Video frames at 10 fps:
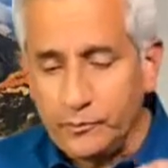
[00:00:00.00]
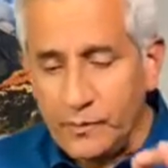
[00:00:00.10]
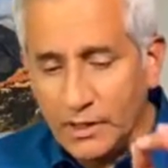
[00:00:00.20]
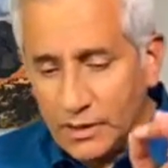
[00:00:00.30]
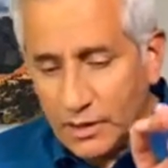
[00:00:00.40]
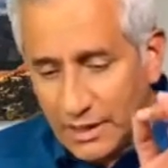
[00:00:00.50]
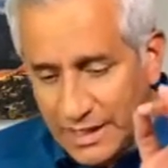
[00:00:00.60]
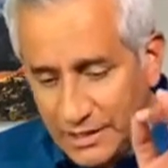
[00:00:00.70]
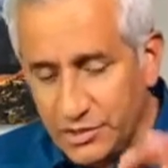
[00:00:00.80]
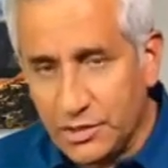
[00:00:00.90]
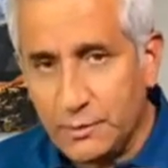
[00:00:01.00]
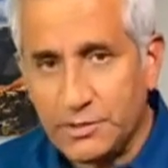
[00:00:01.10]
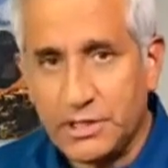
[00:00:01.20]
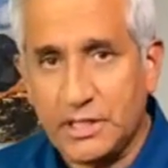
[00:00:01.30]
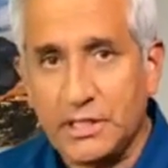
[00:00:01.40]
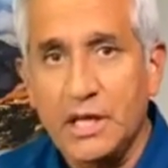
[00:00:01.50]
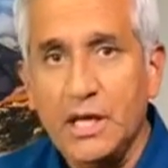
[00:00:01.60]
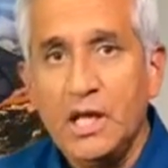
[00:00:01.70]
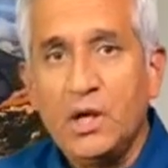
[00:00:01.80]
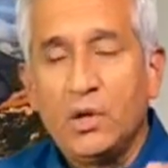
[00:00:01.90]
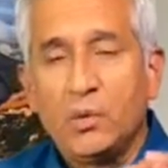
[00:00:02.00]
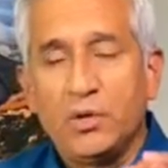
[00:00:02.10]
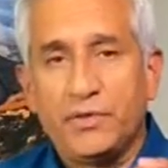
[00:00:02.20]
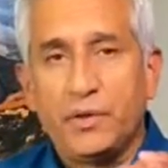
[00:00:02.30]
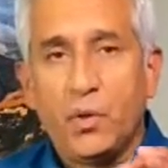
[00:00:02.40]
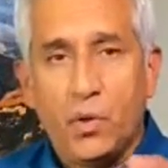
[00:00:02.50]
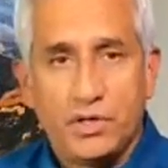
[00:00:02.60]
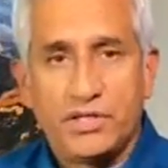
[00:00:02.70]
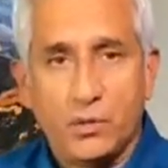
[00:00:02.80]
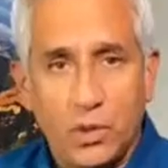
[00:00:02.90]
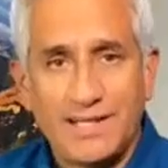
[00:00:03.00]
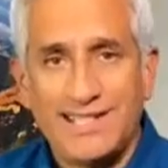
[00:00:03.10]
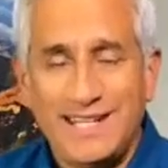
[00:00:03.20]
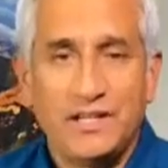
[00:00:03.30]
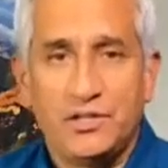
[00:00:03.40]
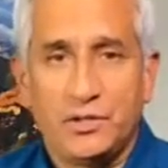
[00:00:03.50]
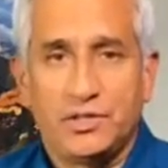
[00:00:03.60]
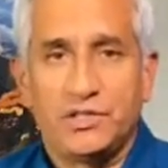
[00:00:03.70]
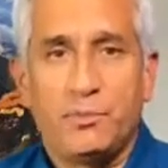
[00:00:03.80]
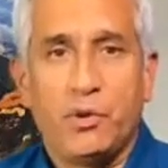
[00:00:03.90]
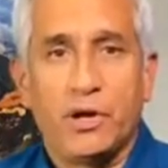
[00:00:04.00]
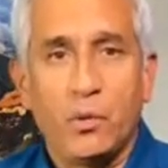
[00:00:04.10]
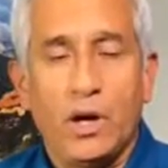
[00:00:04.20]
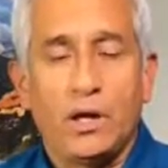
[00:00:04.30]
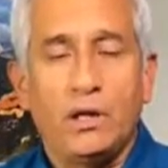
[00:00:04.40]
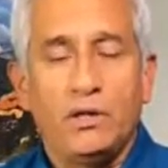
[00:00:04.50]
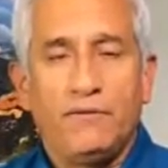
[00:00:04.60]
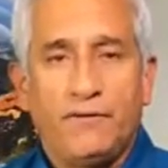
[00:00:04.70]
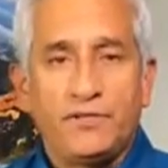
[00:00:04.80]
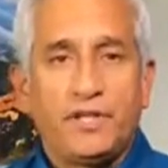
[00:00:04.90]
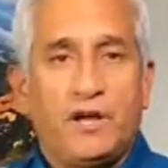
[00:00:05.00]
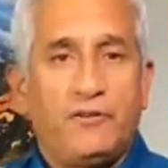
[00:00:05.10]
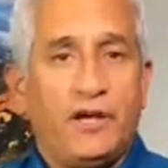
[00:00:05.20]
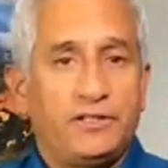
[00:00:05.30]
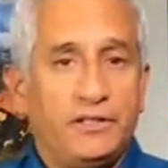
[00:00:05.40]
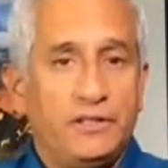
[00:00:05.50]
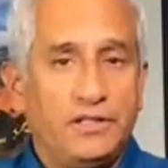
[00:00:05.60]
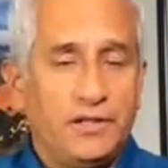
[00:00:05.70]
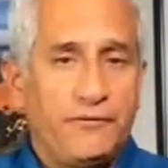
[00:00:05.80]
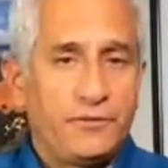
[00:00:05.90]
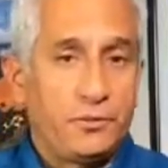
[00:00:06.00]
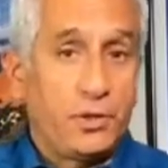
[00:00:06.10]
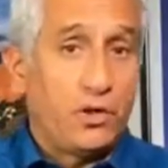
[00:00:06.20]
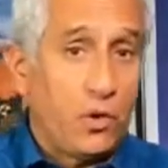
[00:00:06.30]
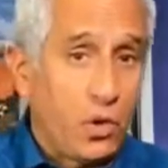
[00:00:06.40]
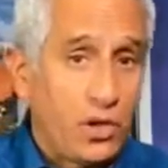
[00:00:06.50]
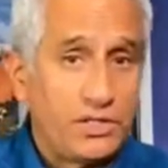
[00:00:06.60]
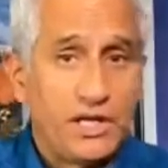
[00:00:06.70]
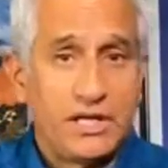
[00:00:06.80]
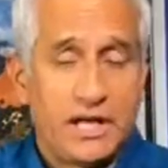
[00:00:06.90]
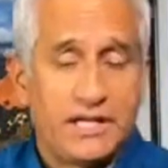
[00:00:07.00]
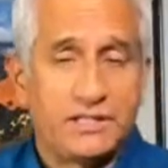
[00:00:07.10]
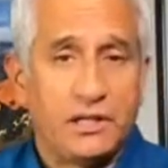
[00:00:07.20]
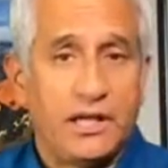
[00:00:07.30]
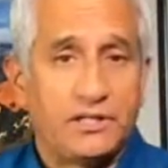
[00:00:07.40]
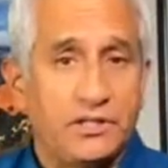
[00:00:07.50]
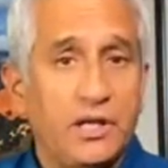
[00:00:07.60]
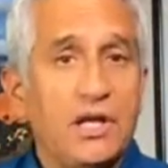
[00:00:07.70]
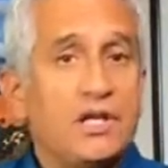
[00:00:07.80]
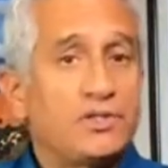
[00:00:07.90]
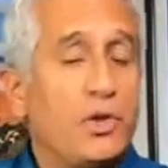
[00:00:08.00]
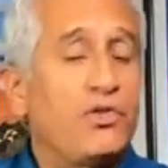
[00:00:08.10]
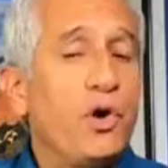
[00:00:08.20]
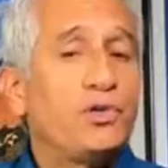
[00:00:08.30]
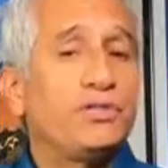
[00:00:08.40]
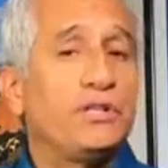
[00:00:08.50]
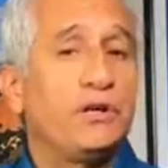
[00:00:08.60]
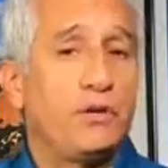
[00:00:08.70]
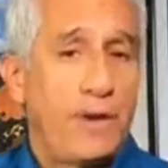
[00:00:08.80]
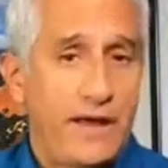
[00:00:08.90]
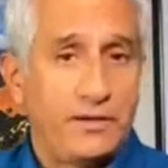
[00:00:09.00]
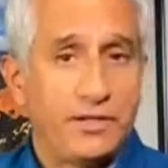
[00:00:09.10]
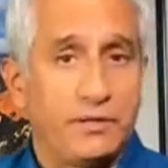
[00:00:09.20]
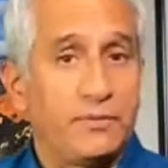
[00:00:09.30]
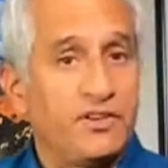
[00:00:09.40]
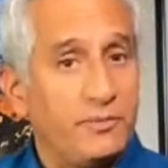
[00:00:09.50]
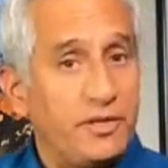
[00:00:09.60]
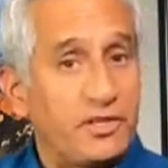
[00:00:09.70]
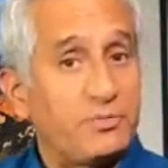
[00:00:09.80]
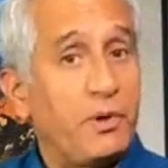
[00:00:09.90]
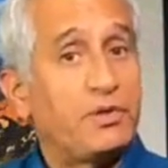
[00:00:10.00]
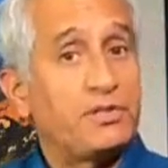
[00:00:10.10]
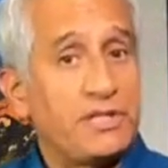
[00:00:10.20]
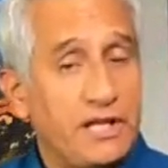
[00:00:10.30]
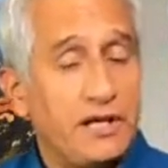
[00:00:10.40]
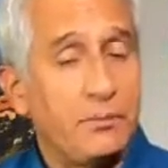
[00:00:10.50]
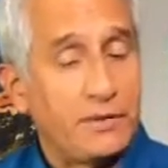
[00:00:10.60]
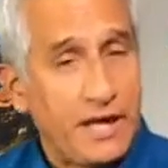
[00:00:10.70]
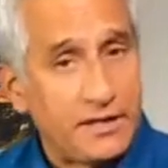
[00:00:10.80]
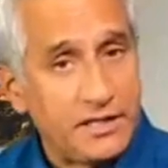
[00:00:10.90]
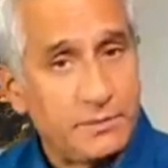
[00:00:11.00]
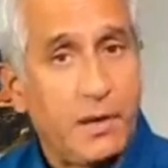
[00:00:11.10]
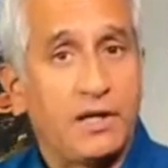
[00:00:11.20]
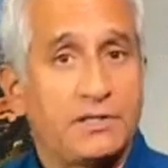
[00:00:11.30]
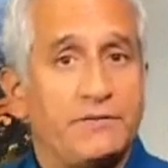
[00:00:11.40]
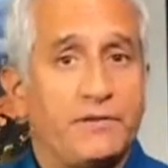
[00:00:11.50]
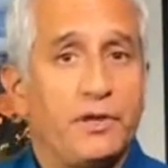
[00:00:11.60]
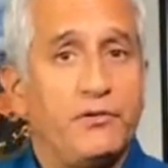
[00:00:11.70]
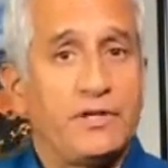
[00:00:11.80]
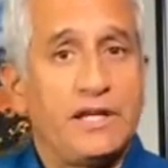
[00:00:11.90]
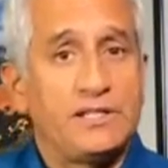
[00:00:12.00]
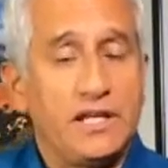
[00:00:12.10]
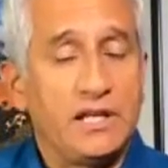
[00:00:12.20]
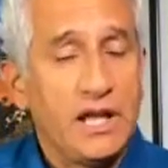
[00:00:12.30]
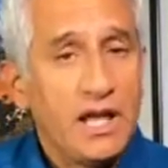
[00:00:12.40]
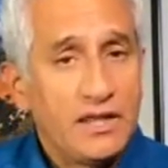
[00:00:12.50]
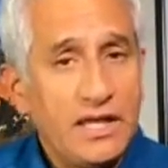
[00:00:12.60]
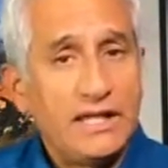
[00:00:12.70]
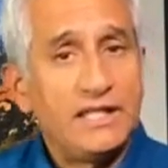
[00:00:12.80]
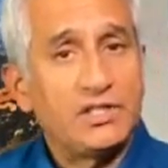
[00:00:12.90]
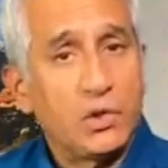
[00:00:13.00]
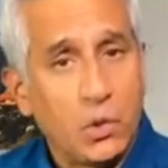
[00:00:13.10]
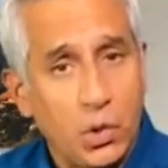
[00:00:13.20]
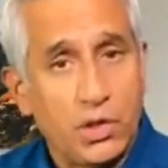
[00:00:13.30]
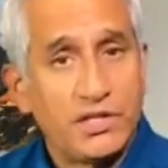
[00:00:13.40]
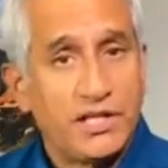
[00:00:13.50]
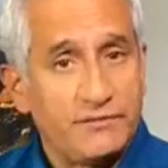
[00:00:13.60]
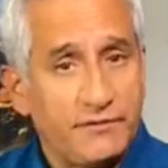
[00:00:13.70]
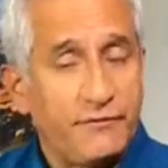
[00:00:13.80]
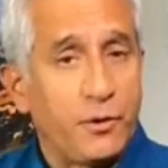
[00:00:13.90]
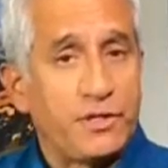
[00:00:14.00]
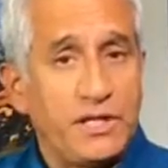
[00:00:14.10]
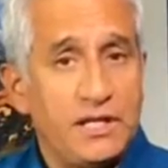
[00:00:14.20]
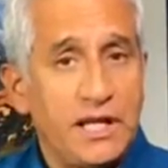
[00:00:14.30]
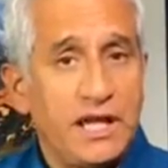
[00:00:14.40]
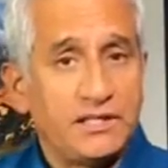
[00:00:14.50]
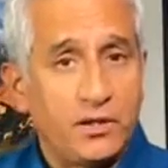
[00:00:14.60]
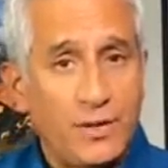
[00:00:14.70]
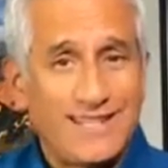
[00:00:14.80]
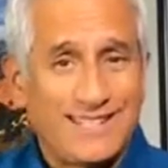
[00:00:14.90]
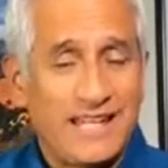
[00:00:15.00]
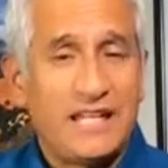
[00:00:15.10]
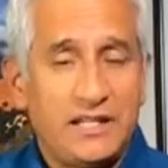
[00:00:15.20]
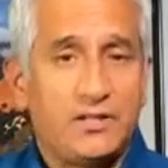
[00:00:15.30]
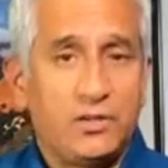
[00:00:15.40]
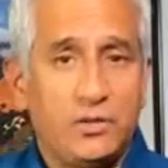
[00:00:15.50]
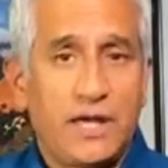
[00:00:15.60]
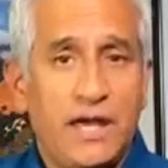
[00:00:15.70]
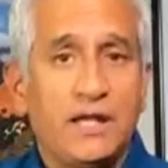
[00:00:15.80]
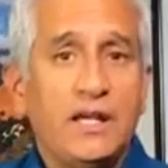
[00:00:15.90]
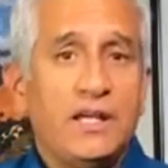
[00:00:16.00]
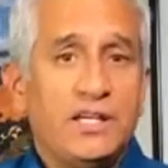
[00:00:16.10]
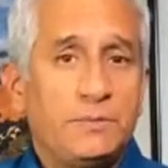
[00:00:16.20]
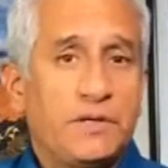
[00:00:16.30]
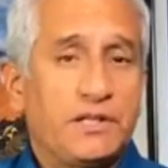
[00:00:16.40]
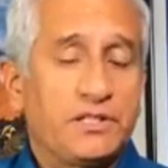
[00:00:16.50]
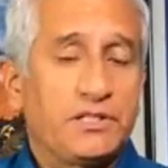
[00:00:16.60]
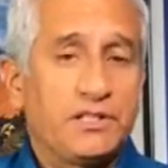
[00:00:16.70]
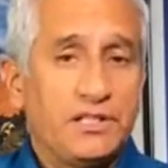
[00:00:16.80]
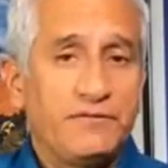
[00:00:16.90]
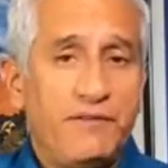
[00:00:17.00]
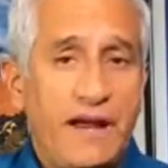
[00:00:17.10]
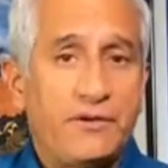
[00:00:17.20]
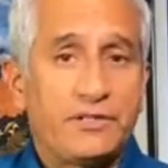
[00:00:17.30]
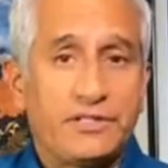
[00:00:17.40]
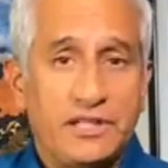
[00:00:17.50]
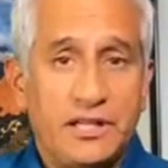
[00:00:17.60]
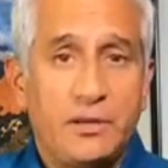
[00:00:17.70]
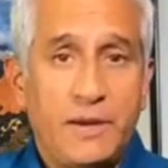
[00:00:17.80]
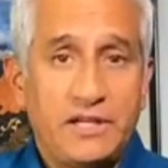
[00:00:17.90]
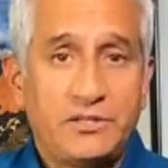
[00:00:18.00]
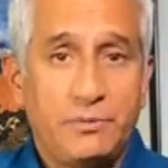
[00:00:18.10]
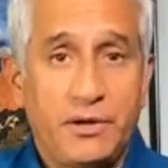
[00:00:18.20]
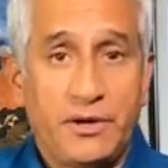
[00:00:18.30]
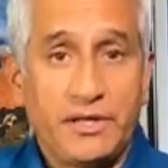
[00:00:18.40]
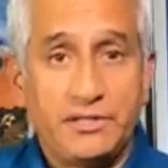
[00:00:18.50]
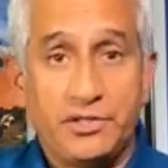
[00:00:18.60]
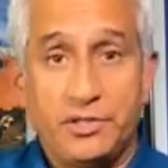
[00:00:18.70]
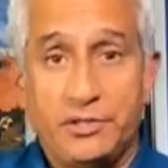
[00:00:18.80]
the issue comes in with quarantine. What does he need to do at this point? Well, first off, a difference between quarantine and isolation. So those that are around him, that have been exposed to him, now that he's positive for COVID-19, they need to quarantine for 14 days. The reason they need to do that is because this virus's incubation period is 2 to